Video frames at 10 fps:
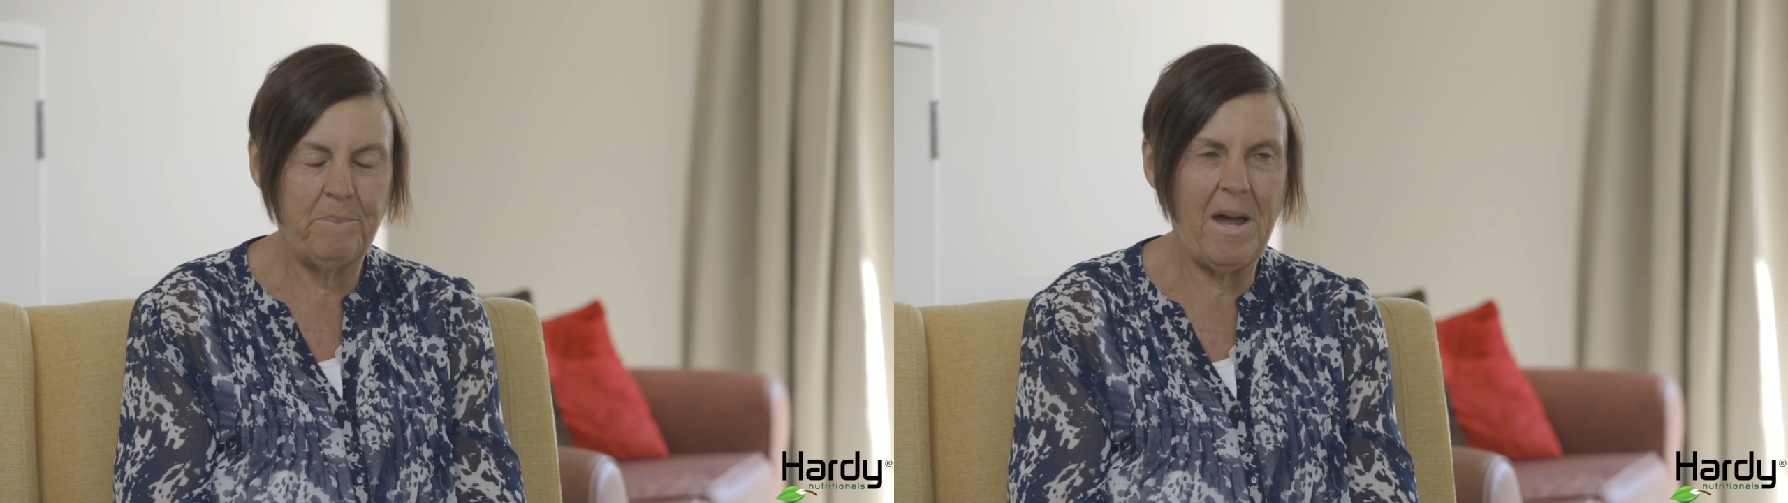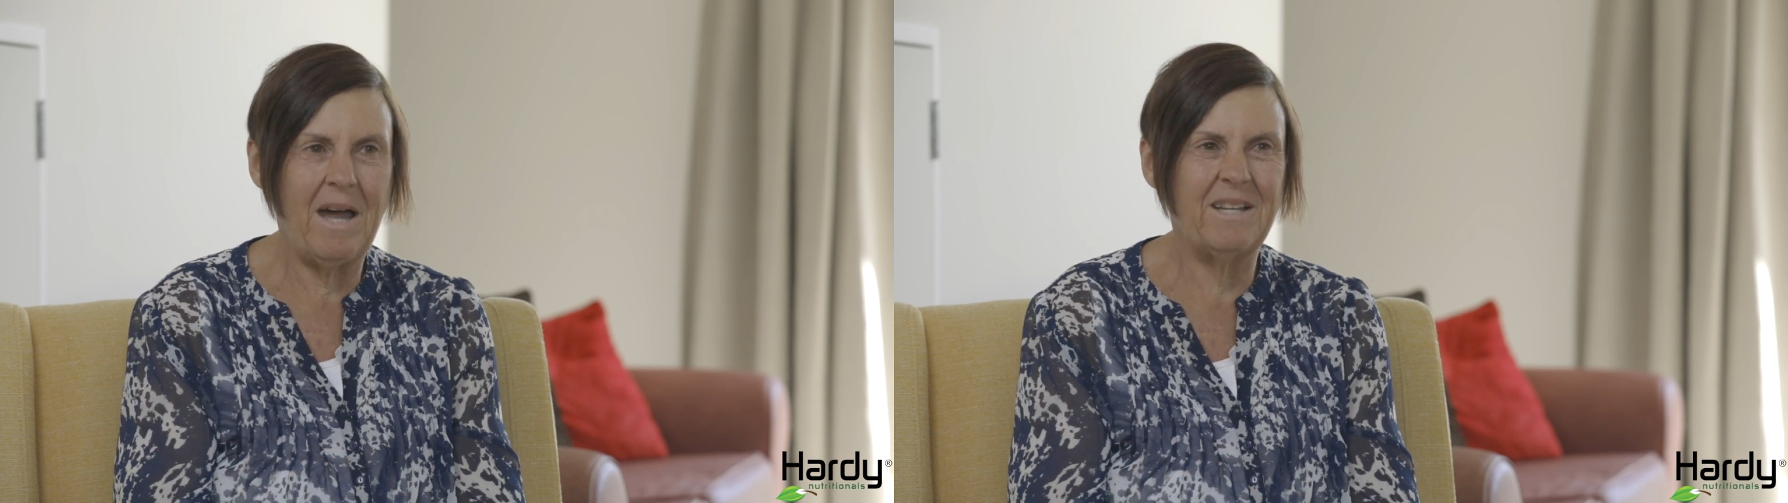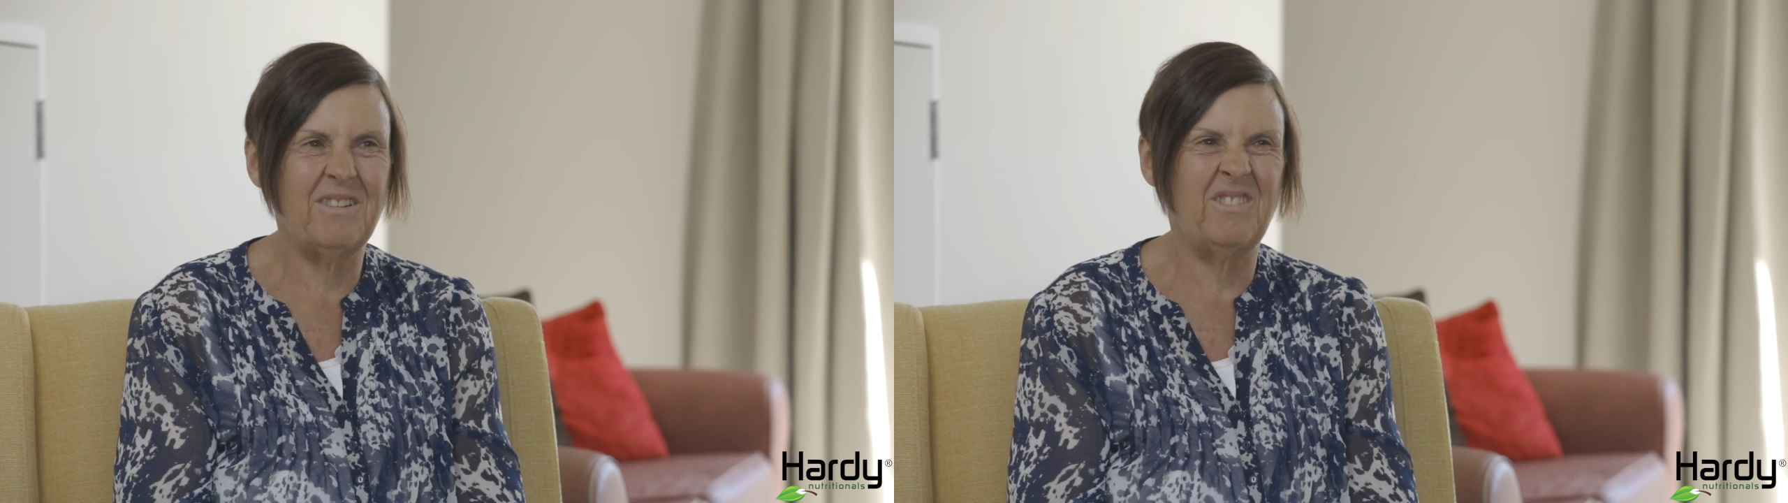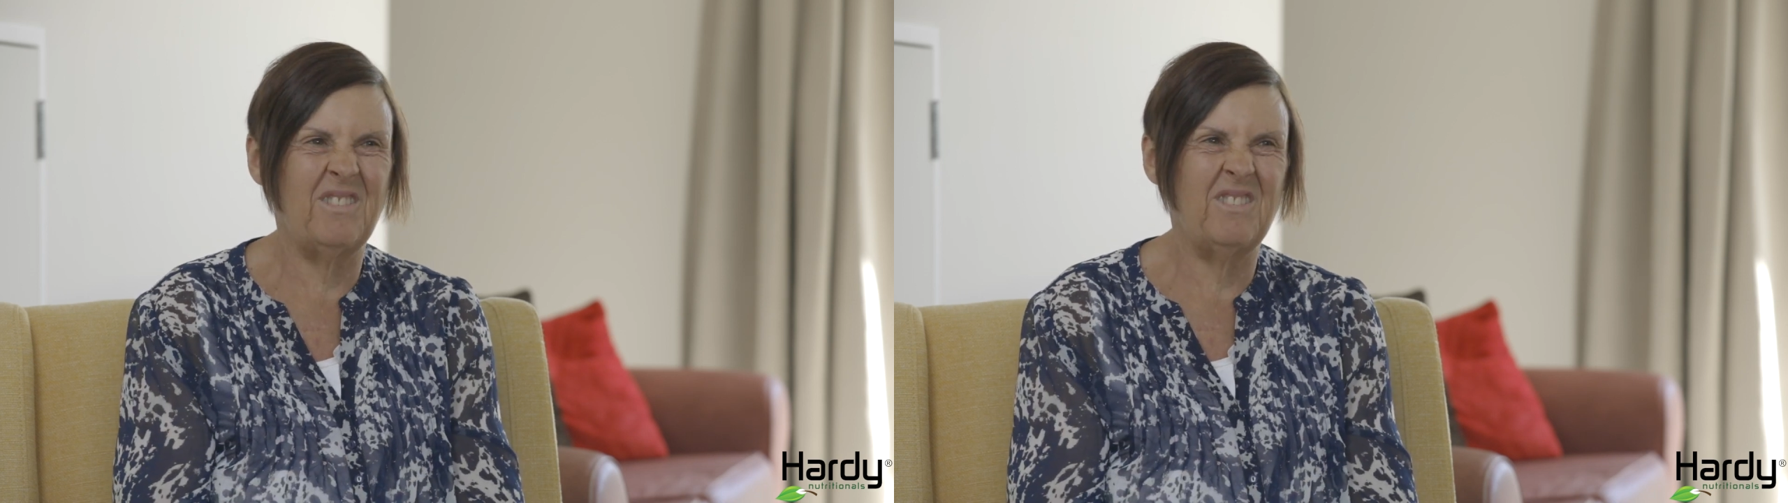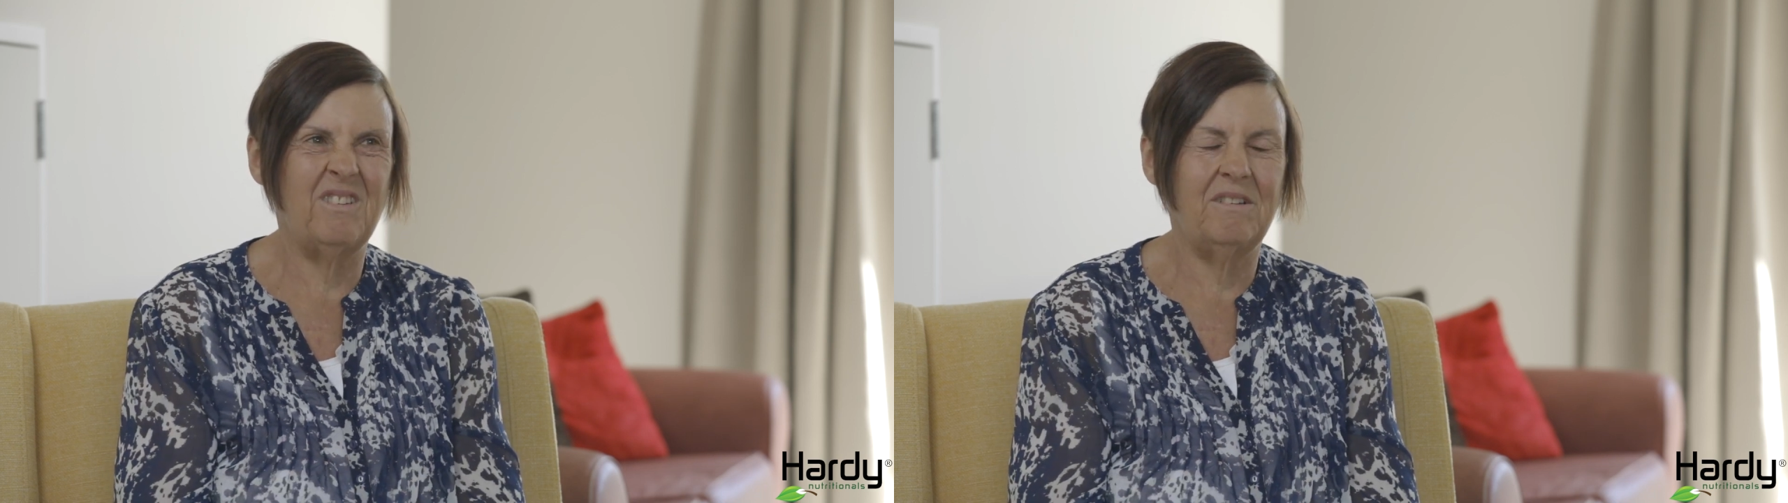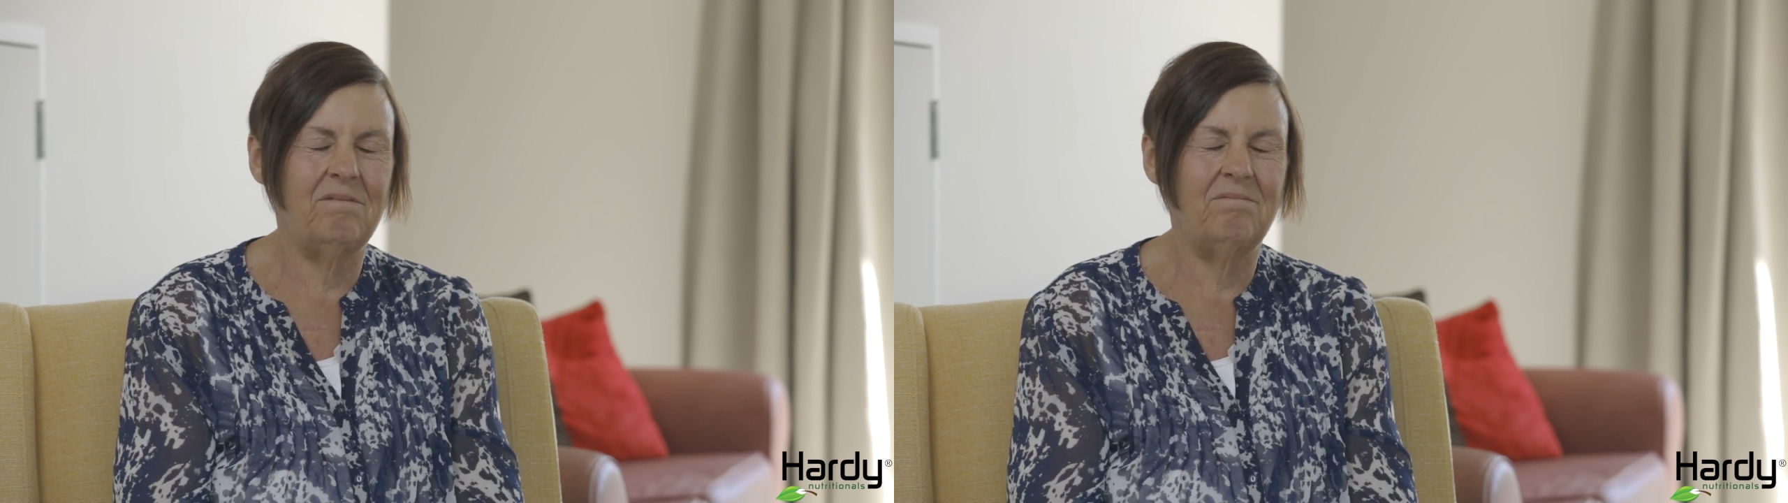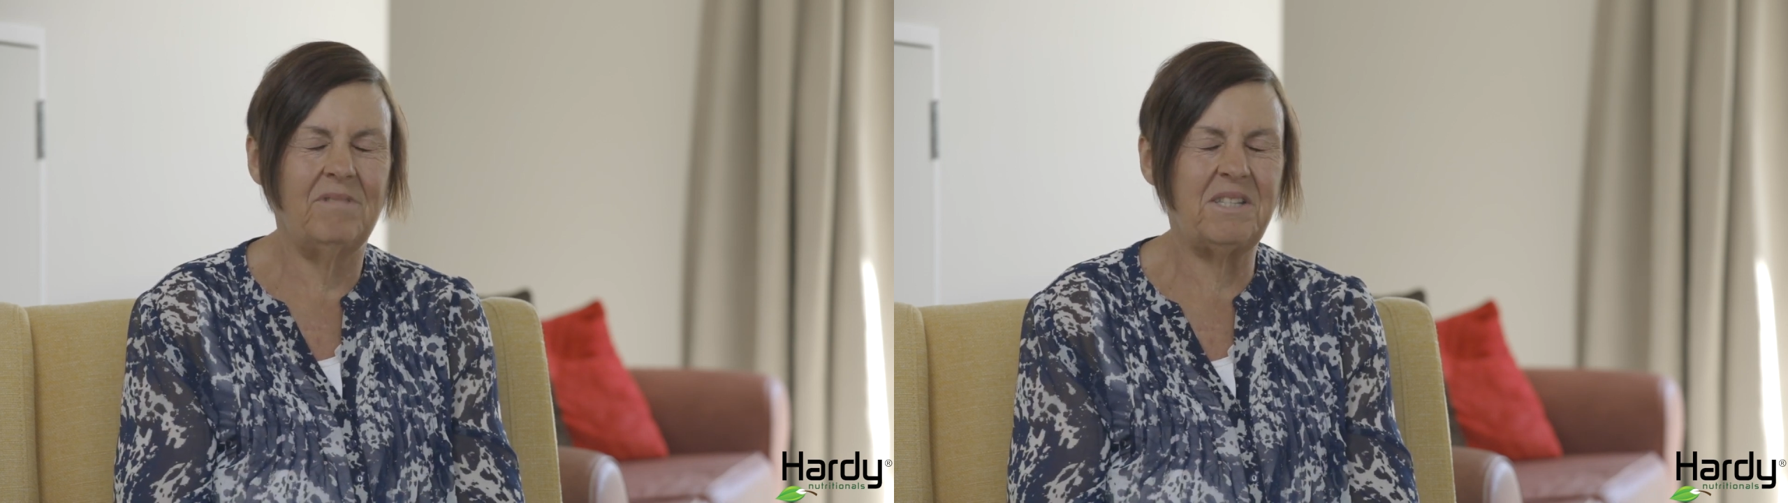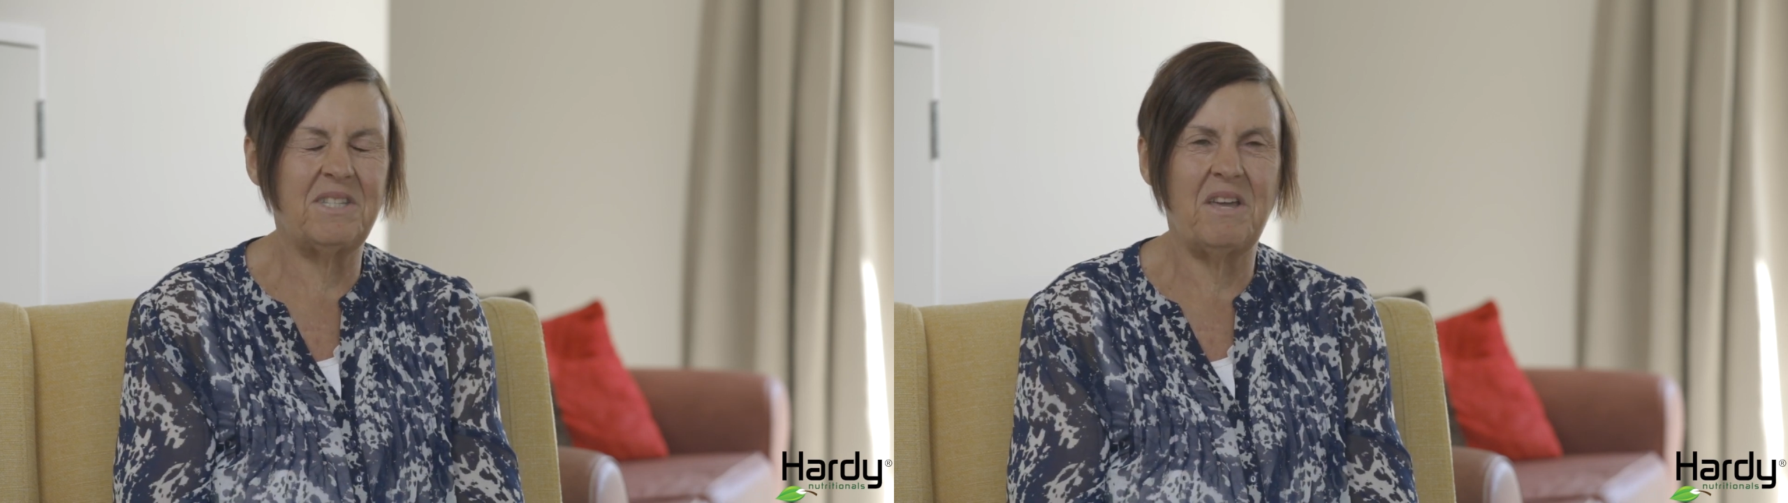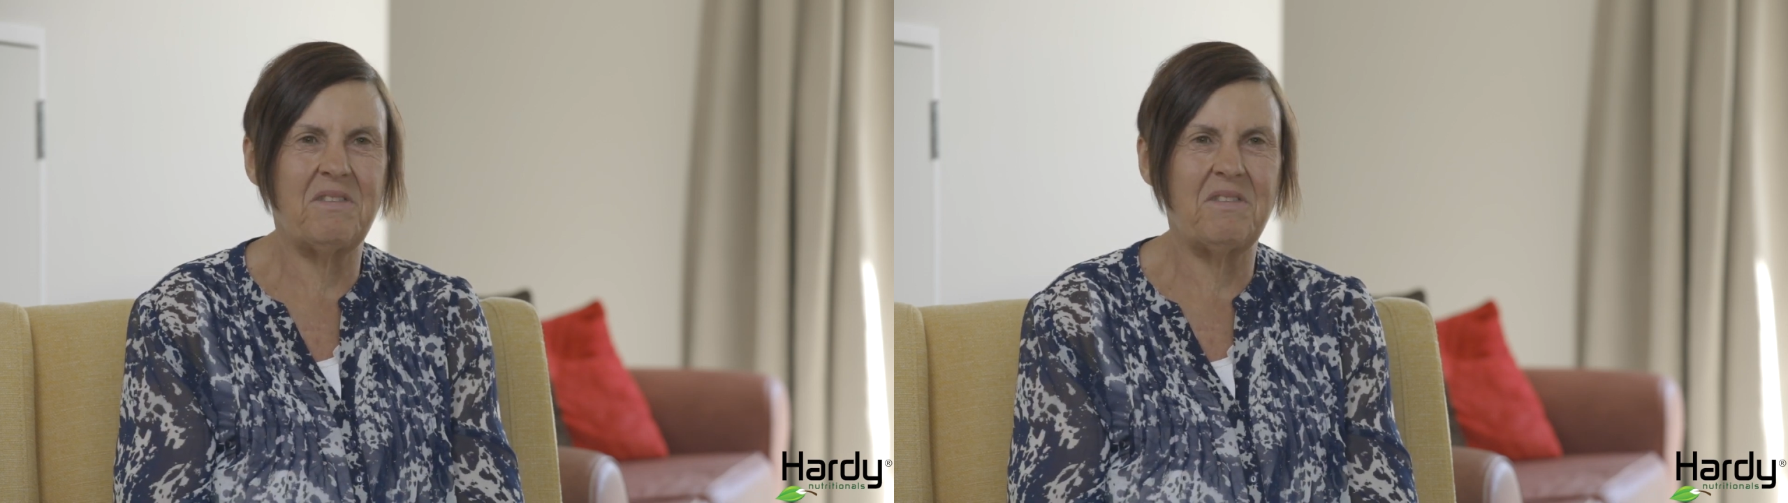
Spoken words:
But it's